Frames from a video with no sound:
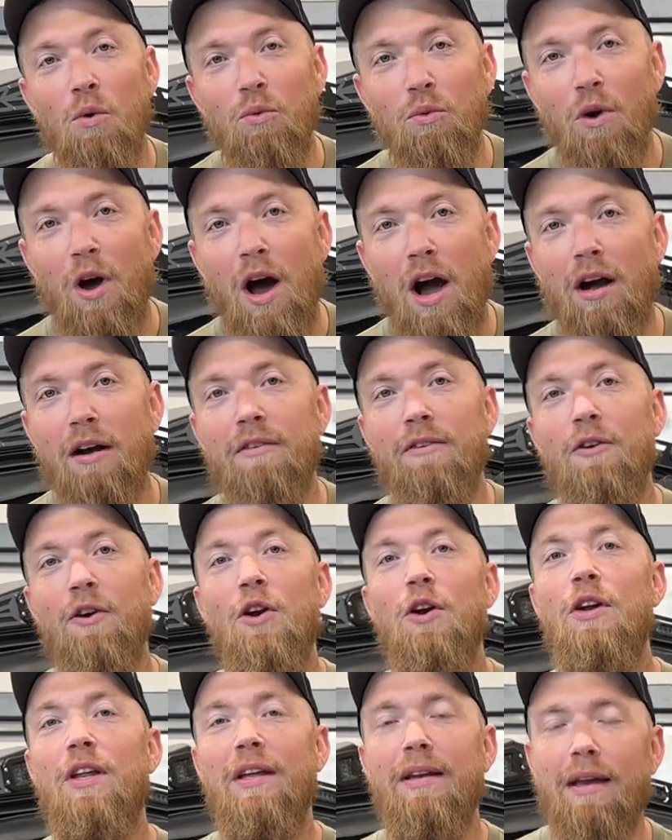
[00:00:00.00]

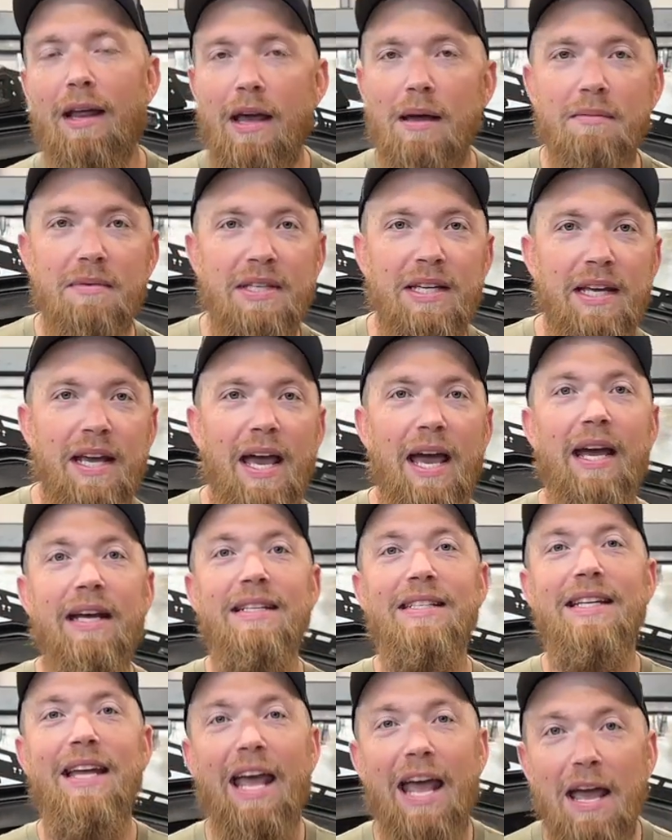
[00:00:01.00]
Rockford,
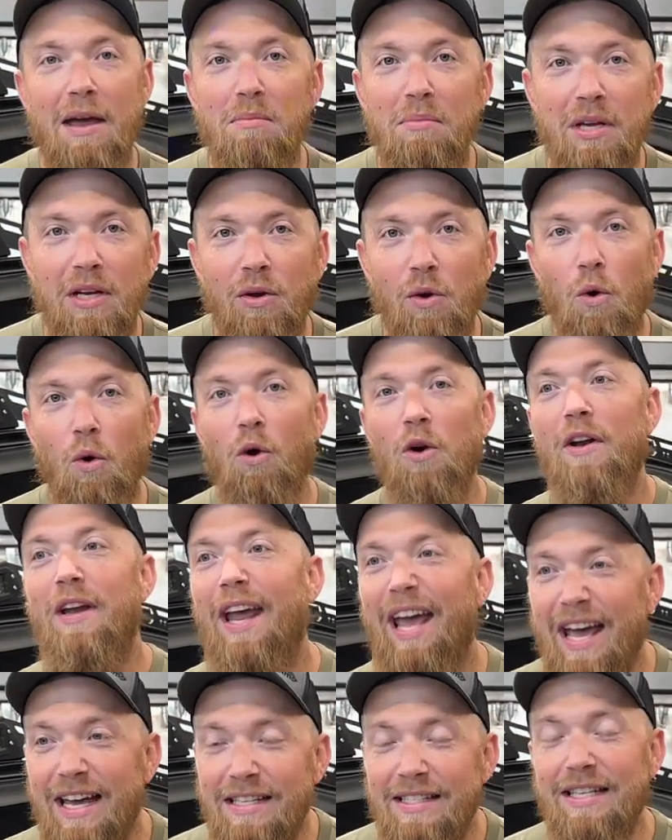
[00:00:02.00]
MTX, MBCourt,
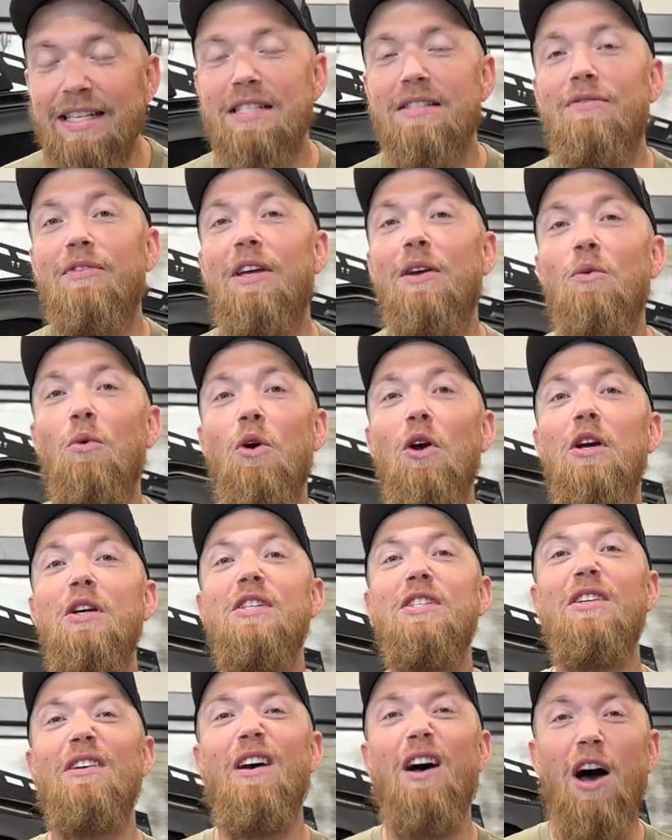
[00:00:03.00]
SSV
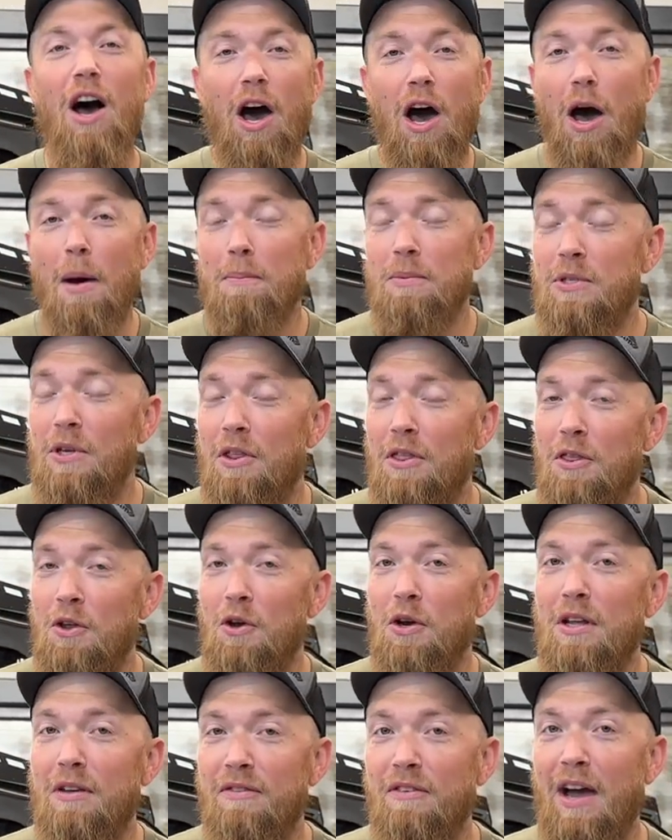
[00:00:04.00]
Works, up to
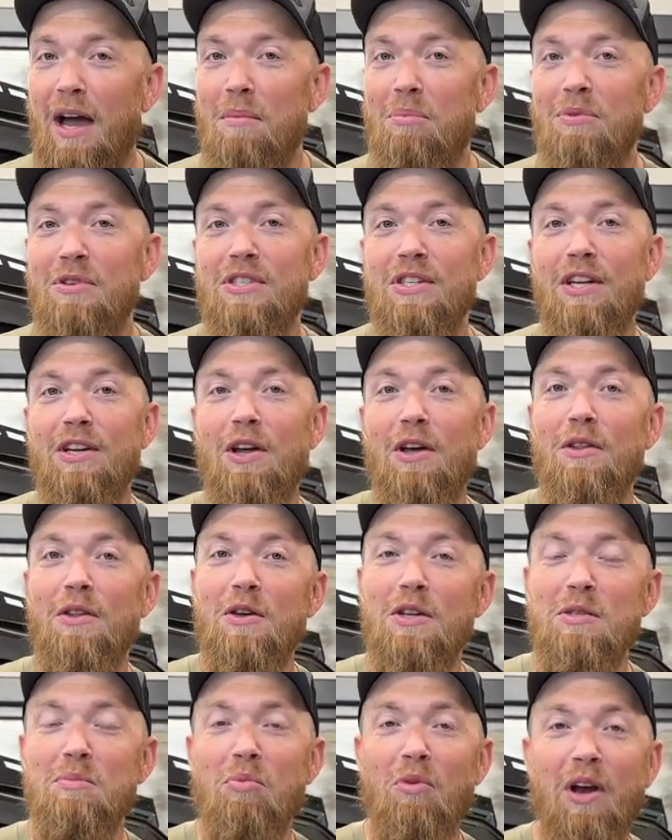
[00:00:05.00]
35% on
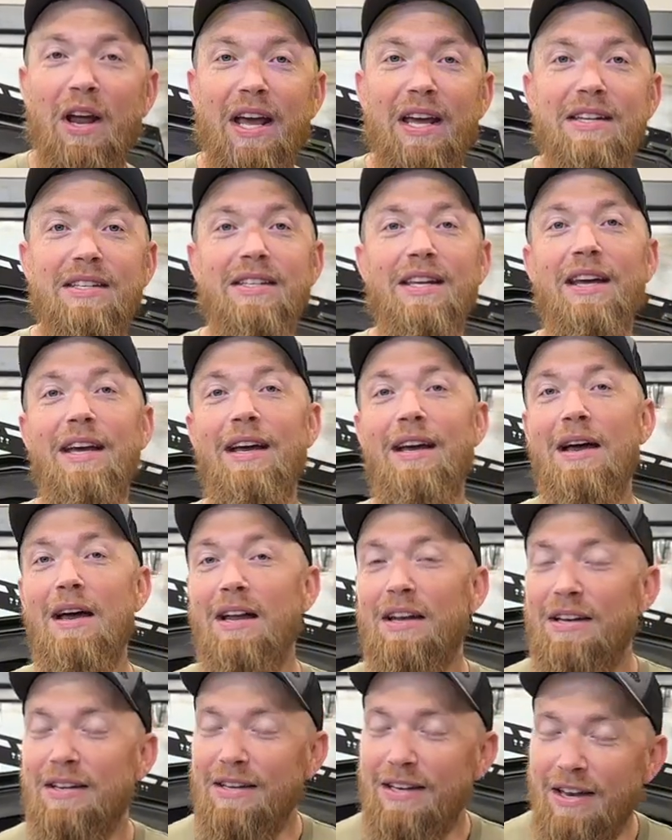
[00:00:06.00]
those brands.
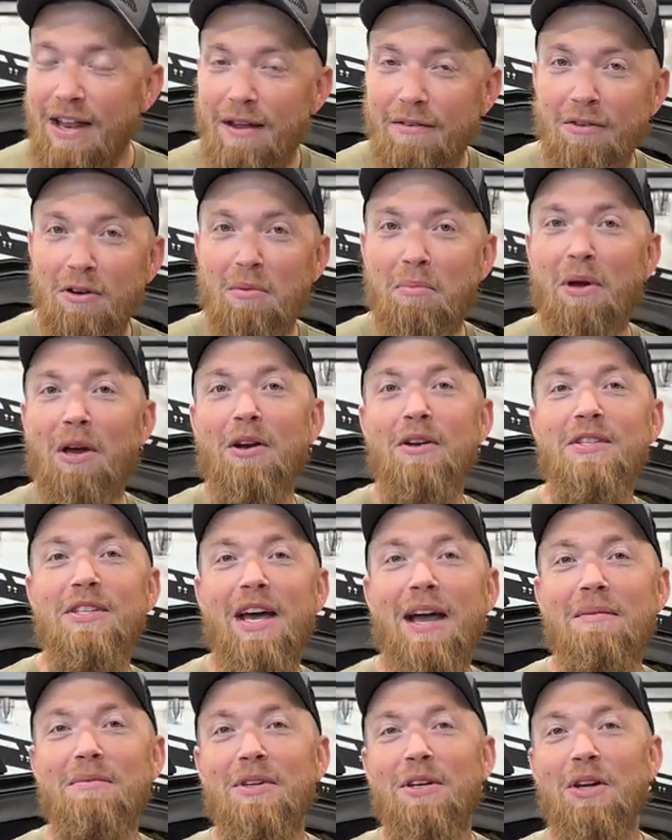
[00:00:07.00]
Never a better time to